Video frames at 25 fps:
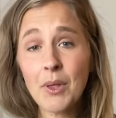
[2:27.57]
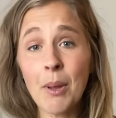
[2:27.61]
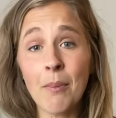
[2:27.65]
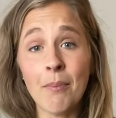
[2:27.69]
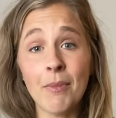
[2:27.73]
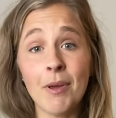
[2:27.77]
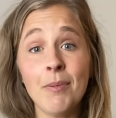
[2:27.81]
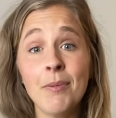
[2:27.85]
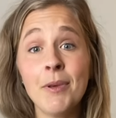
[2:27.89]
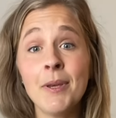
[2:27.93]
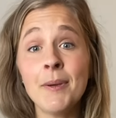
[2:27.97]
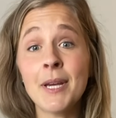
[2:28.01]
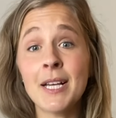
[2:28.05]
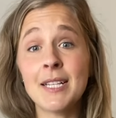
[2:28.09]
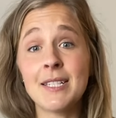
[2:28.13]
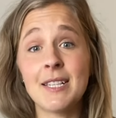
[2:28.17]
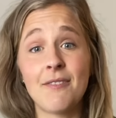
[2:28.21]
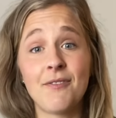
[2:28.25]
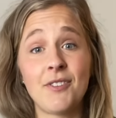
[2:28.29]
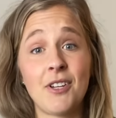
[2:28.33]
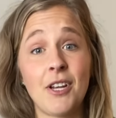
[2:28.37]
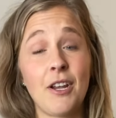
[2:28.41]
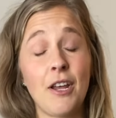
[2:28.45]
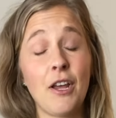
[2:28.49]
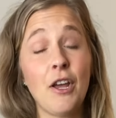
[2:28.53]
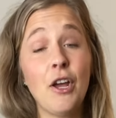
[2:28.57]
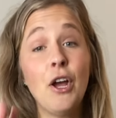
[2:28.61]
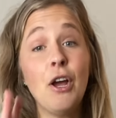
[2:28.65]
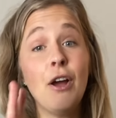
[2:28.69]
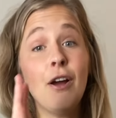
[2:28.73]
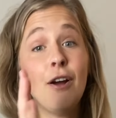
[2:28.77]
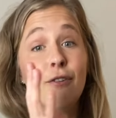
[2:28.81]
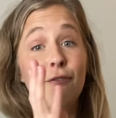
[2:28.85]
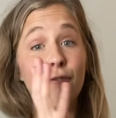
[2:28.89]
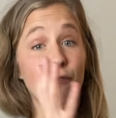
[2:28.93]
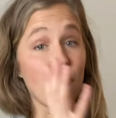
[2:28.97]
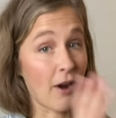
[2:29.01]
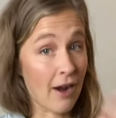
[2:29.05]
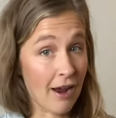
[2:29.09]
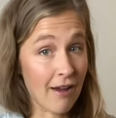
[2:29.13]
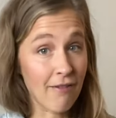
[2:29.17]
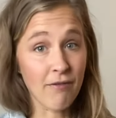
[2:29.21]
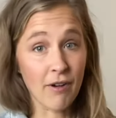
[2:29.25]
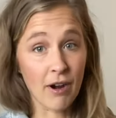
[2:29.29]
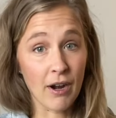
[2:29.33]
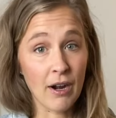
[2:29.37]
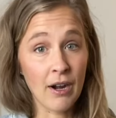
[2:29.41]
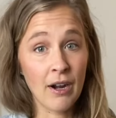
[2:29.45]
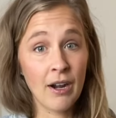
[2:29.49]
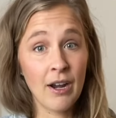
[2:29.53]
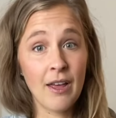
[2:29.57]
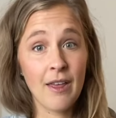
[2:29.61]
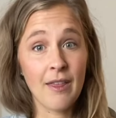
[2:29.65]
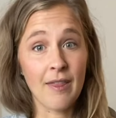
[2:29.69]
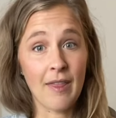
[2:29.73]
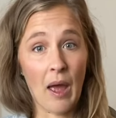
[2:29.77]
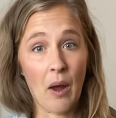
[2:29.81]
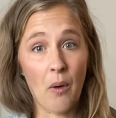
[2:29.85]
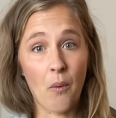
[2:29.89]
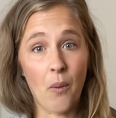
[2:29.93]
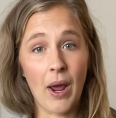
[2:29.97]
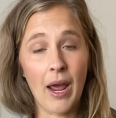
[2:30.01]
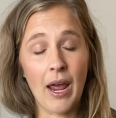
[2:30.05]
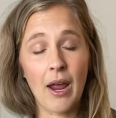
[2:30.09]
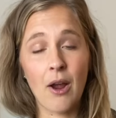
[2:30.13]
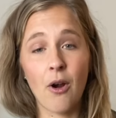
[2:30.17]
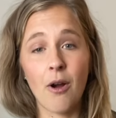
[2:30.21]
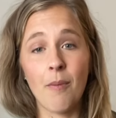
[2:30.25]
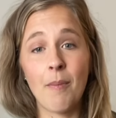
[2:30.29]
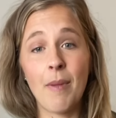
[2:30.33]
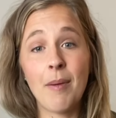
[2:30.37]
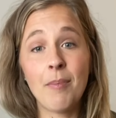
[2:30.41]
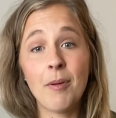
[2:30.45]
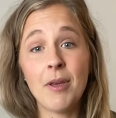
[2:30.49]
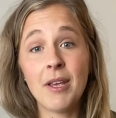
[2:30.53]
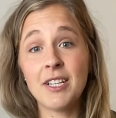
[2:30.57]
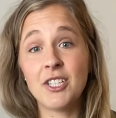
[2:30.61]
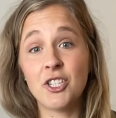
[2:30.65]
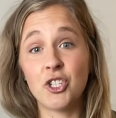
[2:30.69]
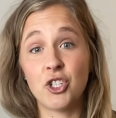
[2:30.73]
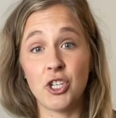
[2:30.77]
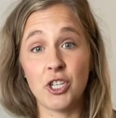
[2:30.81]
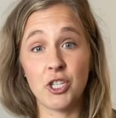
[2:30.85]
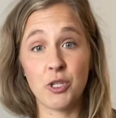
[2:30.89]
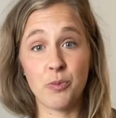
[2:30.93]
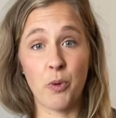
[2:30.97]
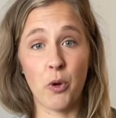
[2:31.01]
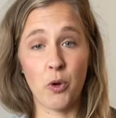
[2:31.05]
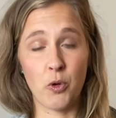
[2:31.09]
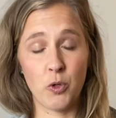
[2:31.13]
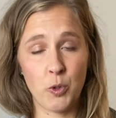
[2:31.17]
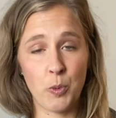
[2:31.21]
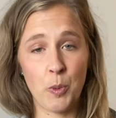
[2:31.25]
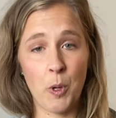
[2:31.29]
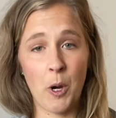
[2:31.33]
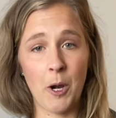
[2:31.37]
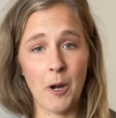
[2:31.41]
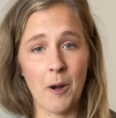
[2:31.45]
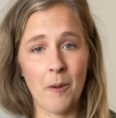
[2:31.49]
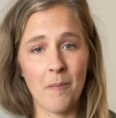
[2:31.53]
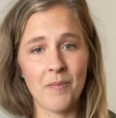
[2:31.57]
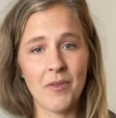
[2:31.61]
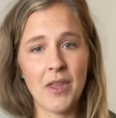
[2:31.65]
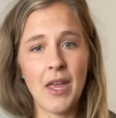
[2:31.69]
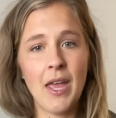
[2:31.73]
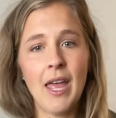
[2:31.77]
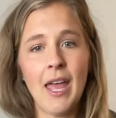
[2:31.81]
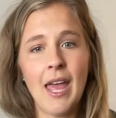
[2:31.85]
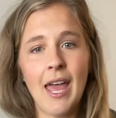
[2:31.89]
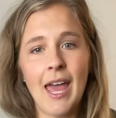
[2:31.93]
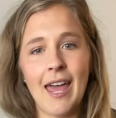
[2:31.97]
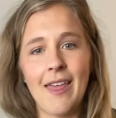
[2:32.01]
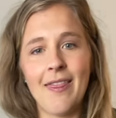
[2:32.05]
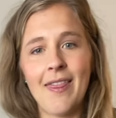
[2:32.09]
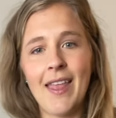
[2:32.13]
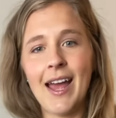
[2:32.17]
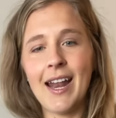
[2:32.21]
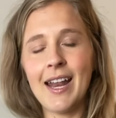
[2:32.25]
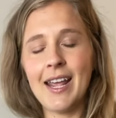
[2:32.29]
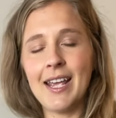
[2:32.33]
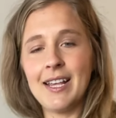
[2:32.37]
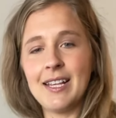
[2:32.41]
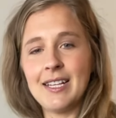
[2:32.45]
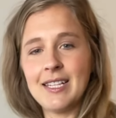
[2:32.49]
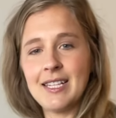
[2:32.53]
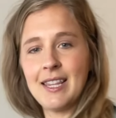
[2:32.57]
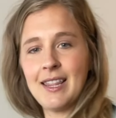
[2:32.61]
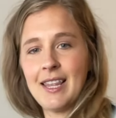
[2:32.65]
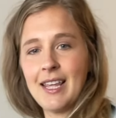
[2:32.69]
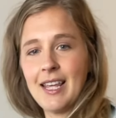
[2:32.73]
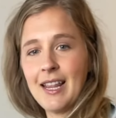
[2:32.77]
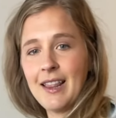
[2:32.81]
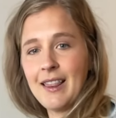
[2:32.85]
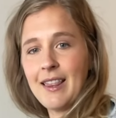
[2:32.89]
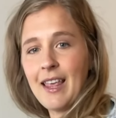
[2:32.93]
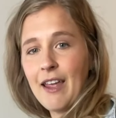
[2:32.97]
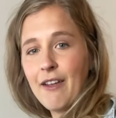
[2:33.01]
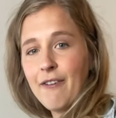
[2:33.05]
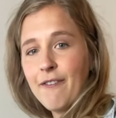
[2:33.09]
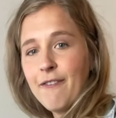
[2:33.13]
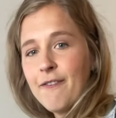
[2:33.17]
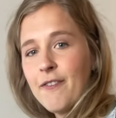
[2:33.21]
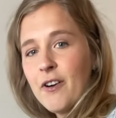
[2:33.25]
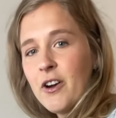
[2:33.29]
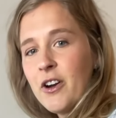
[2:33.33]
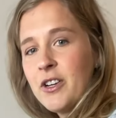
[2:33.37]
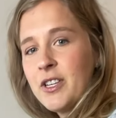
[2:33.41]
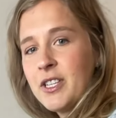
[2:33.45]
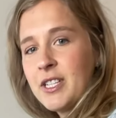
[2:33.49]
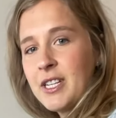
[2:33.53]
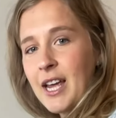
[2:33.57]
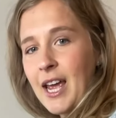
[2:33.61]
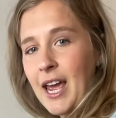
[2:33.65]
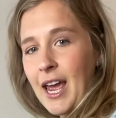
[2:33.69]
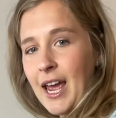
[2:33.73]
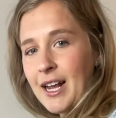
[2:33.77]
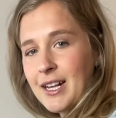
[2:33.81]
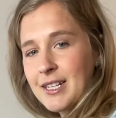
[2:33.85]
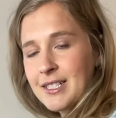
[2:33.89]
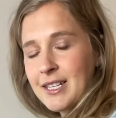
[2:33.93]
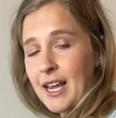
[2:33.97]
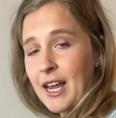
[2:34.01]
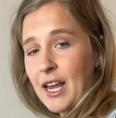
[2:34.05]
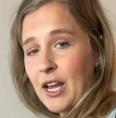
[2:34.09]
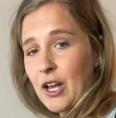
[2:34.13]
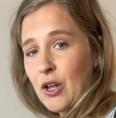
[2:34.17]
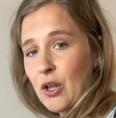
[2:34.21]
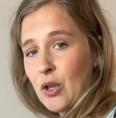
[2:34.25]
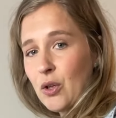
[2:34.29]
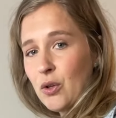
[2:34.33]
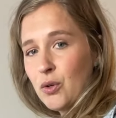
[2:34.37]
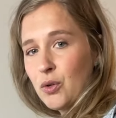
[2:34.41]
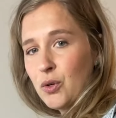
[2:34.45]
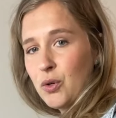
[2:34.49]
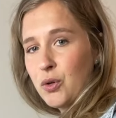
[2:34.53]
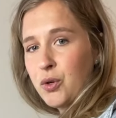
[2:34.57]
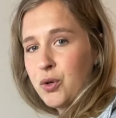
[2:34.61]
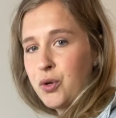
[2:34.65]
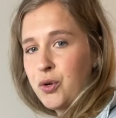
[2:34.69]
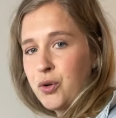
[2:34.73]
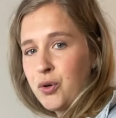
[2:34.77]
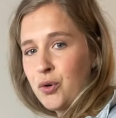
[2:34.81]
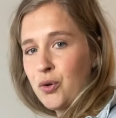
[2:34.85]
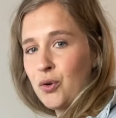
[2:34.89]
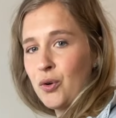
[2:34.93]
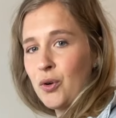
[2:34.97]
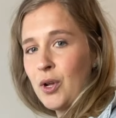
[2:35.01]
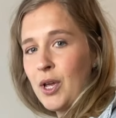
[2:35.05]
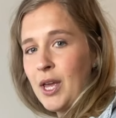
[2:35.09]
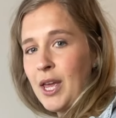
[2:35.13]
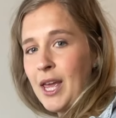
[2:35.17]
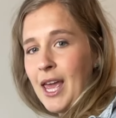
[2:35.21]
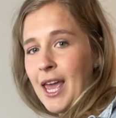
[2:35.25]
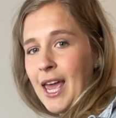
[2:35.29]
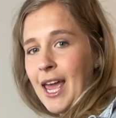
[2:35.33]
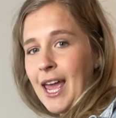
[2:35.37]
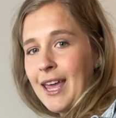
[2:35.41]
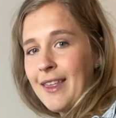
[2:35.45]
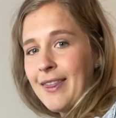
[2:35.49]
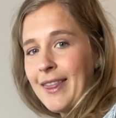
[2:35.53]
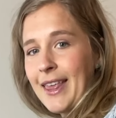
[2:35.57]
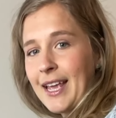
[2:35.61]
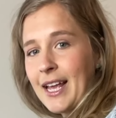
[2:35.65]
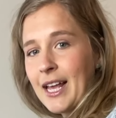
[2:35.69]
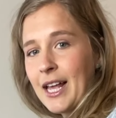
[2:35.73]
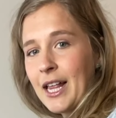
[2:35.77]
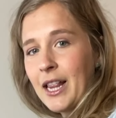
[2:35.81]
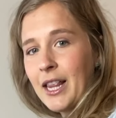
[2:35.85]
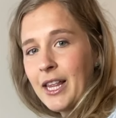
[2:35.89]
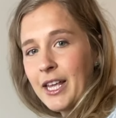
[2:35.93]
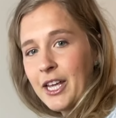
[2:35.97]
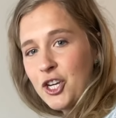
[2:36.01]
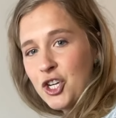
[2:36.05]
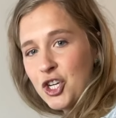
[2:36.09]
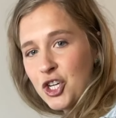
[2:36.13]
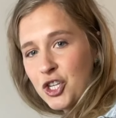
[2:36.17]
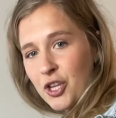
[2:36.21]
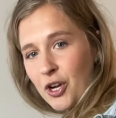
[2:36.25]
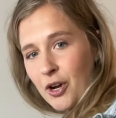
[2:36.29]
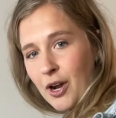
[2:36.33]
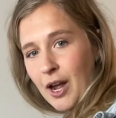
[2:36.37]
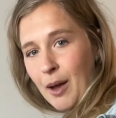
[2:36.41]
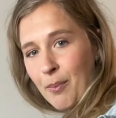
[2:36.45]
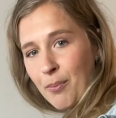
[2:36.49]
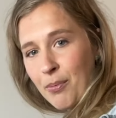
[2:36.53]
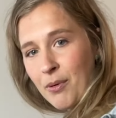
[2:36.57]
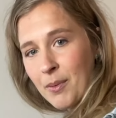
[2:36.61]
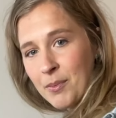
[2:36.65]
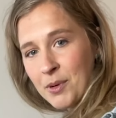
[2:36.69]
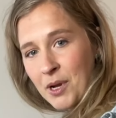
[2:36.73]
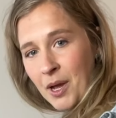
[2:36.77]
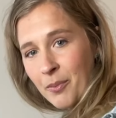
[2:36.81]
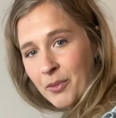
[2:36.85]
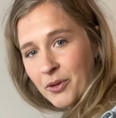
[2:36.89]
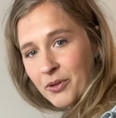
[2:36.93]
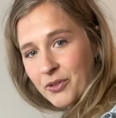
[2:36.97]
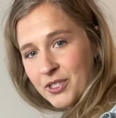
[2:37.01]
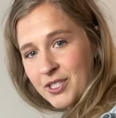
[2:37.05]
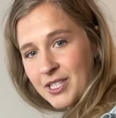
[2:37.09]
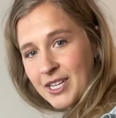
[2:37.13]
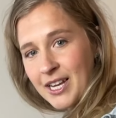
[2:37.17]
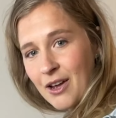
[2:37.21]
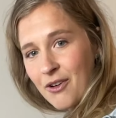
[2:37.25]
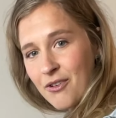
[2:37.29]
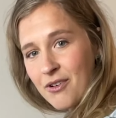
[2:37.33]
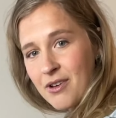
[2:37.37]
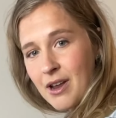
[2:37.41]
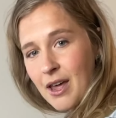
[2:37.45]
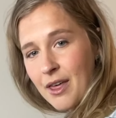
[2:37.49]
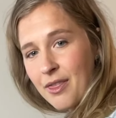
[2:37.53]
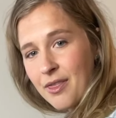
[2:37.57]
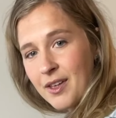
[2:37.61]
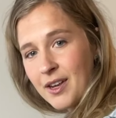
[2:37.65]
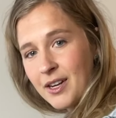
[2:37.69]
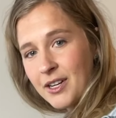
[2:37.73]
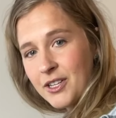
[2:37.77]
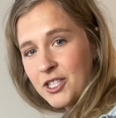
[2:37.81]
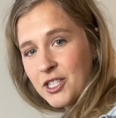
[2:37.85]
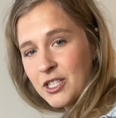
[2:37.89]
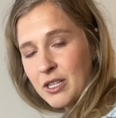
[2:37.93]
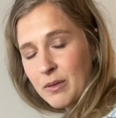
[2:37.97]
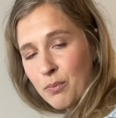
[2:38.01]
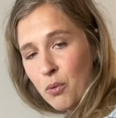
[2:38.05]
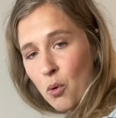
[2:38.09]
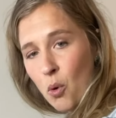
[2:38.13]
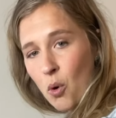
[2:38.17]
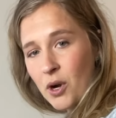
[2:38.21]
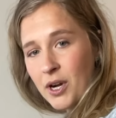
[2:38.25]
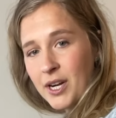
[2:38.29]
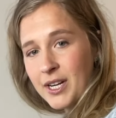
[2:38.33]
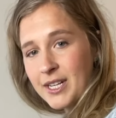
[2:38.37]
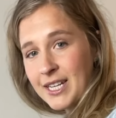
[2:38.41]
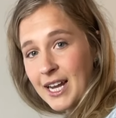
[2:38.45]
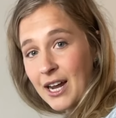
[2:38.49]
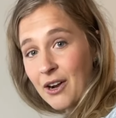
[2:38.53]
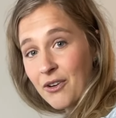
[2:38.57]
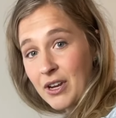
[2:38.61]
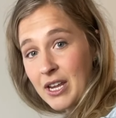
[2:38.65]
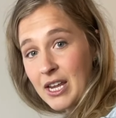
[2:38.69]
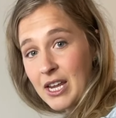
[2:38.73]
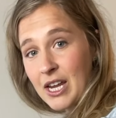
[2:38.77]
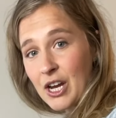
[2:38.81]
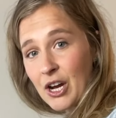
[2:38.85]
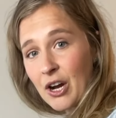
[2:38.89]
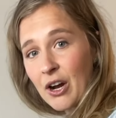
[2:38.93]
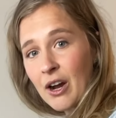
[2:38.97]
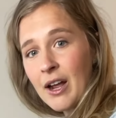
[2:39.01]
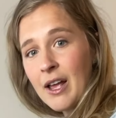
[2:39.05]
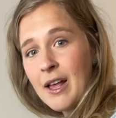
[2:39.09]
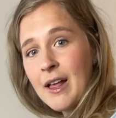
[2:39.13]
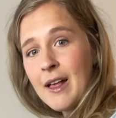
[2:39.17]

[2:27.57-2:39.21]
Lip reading: maybe because they've done it forever that way, or maybe it's just postpartum. And that is that they first exhale and they clench their upper abdominals. See how nothing is supported down here.